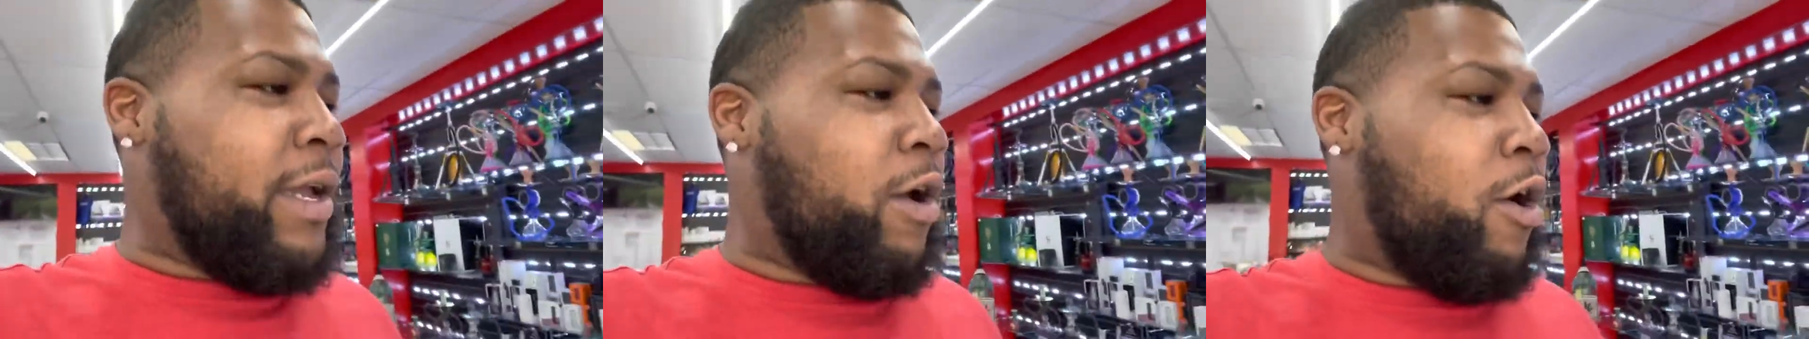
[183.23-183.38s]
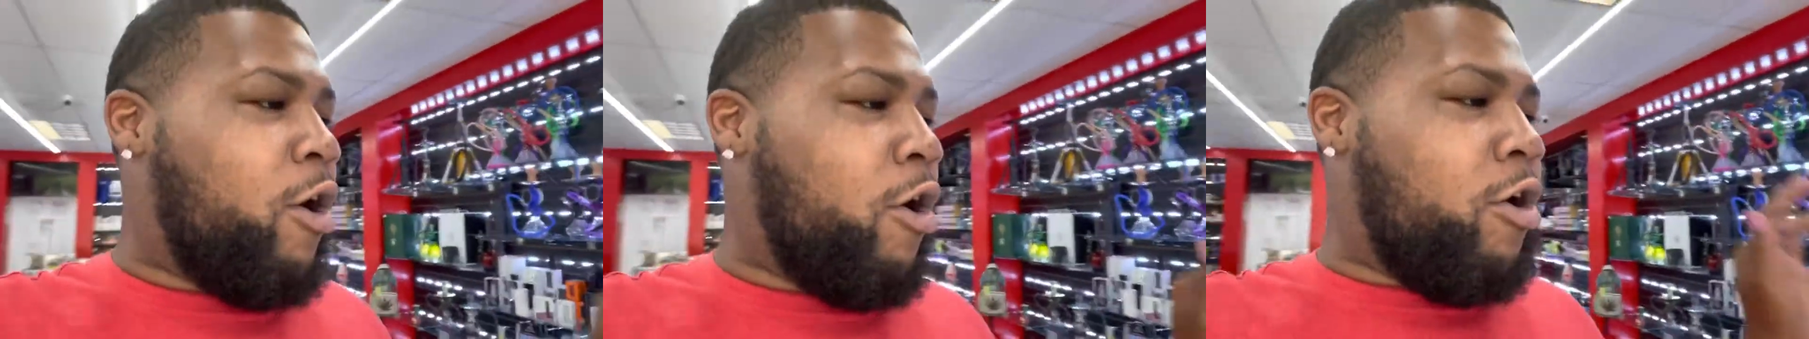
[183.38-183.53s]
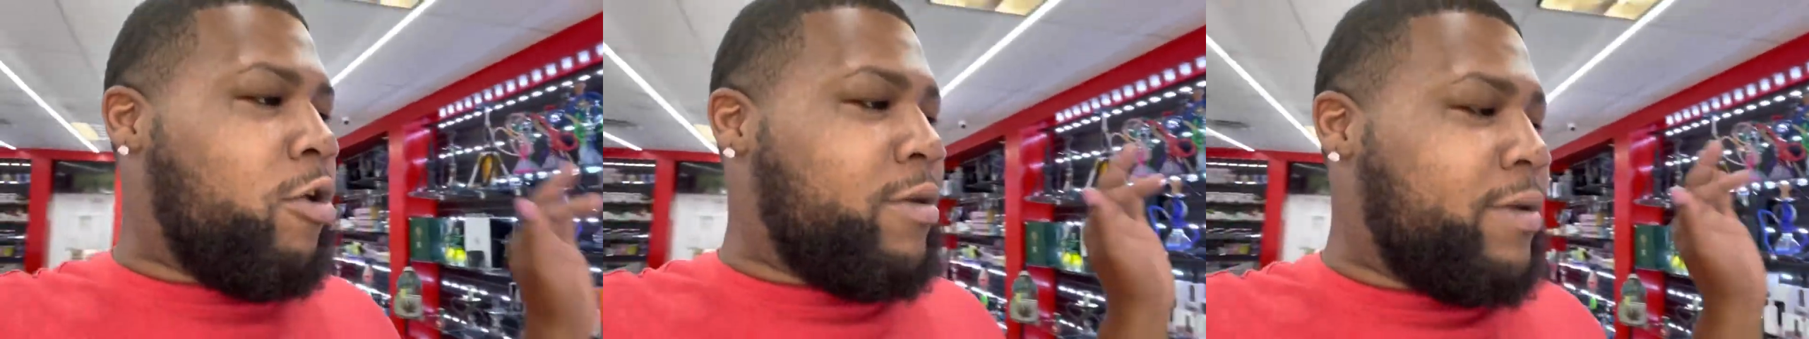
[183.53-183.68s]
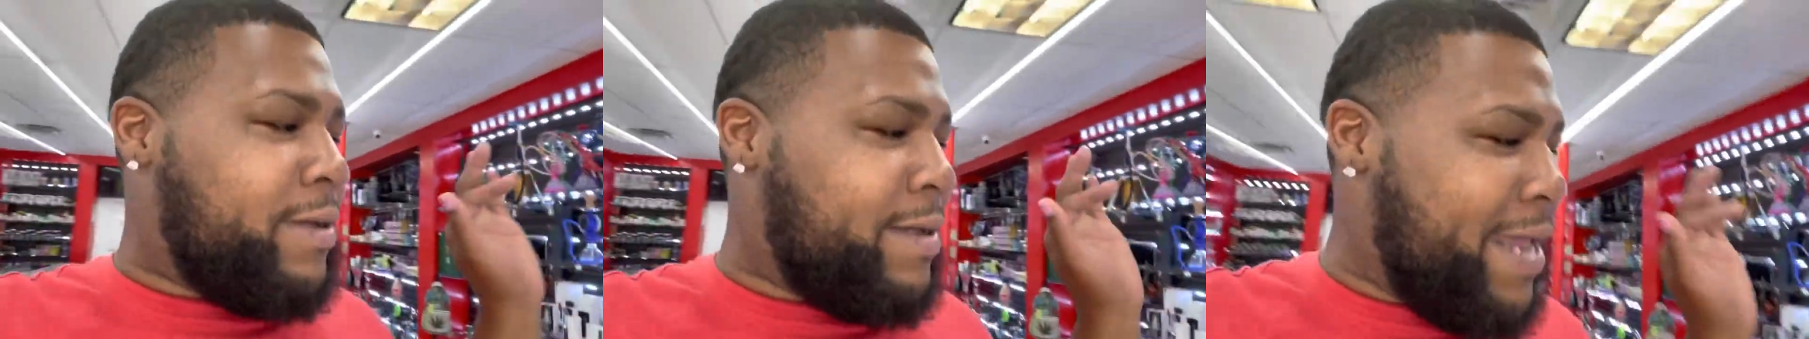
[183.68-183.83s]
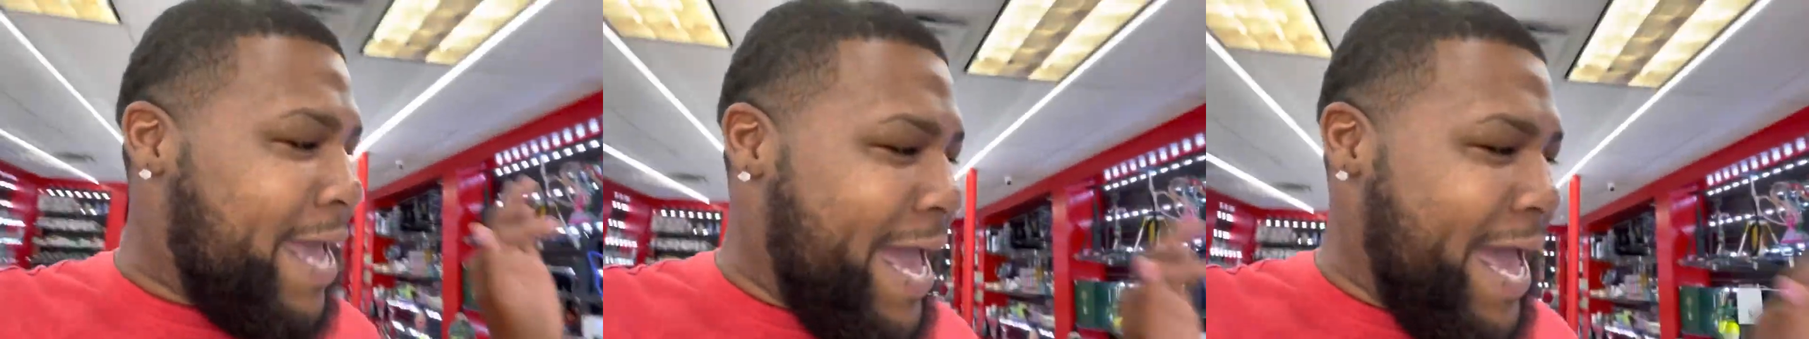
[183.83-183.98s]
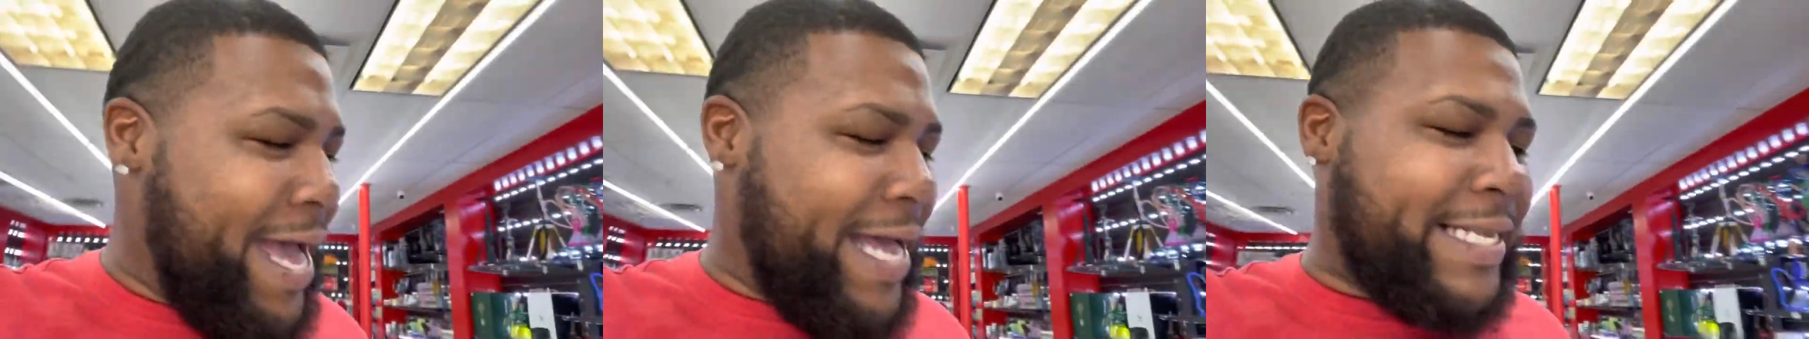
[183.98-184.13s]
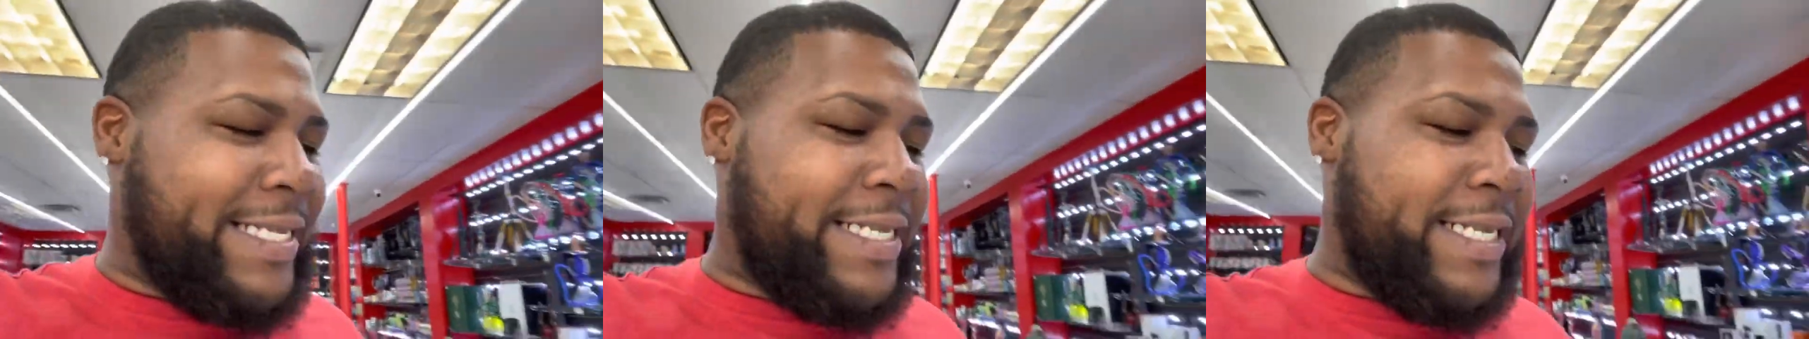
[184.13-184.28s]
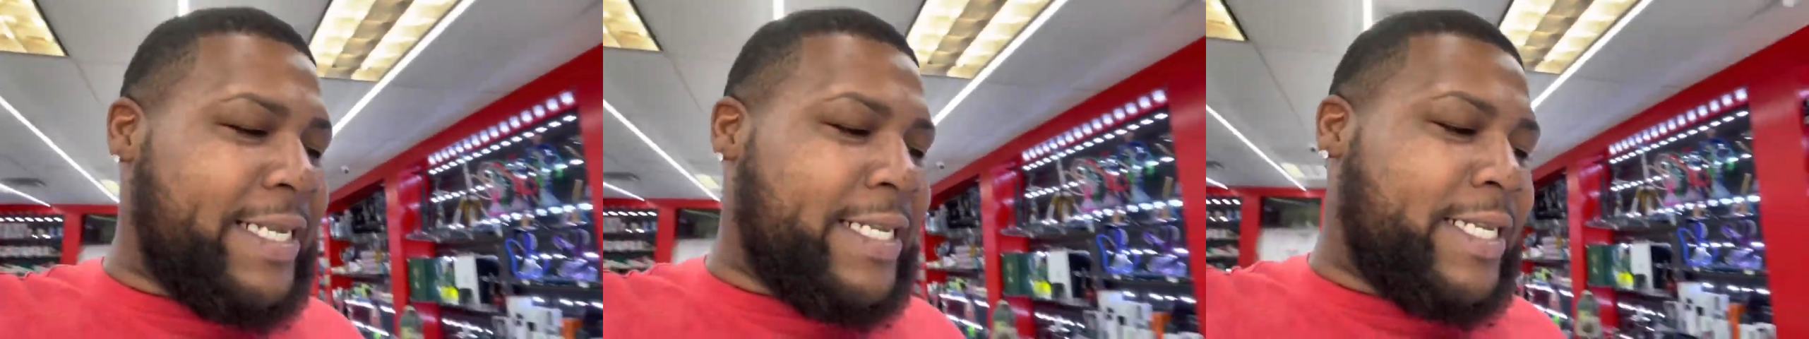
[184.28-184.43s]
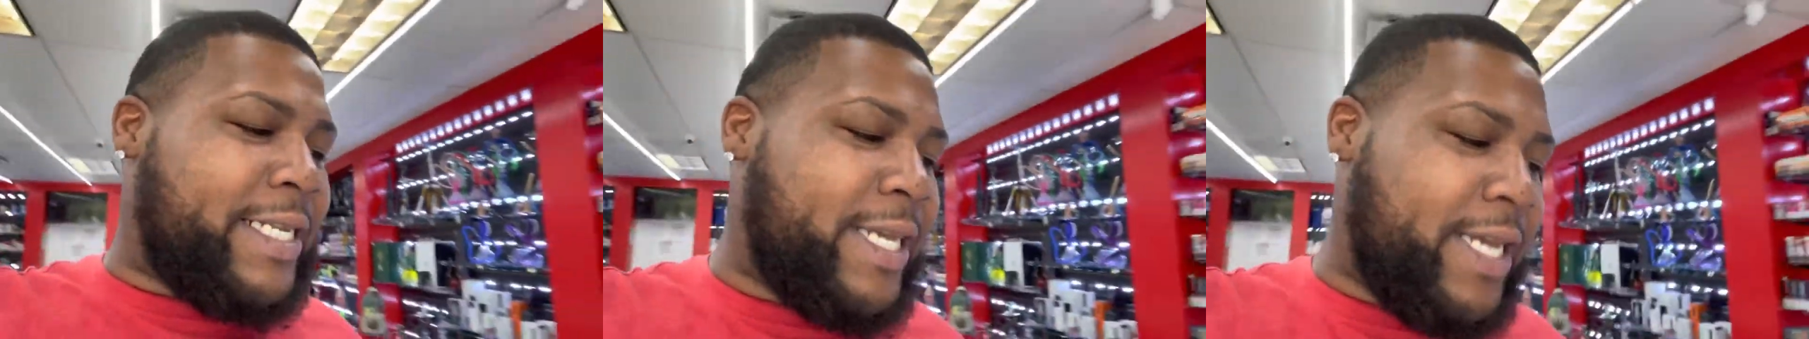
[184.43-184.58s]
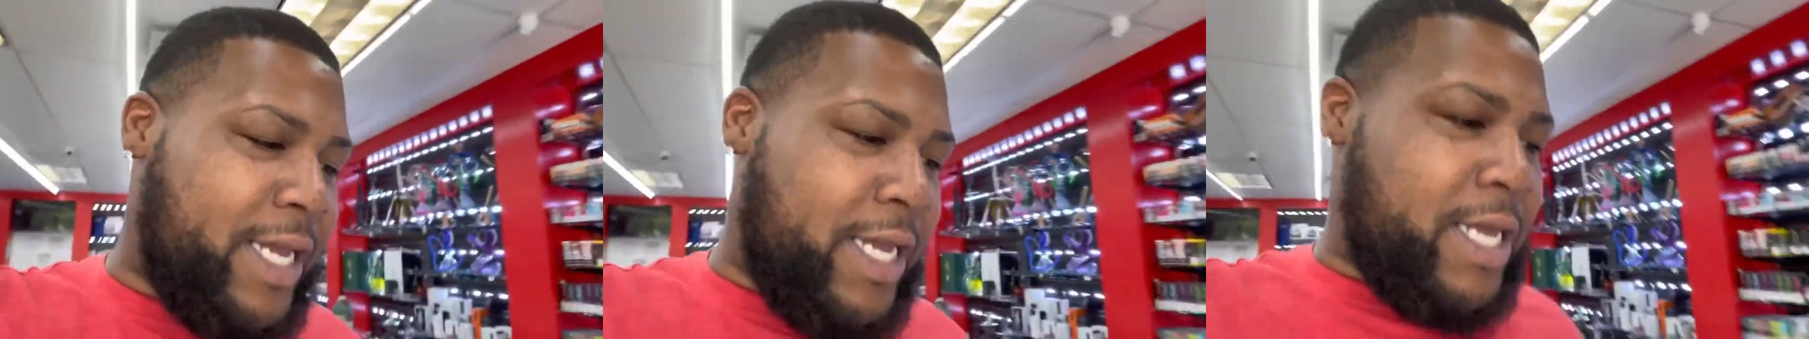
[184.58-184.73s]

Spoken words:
audacity.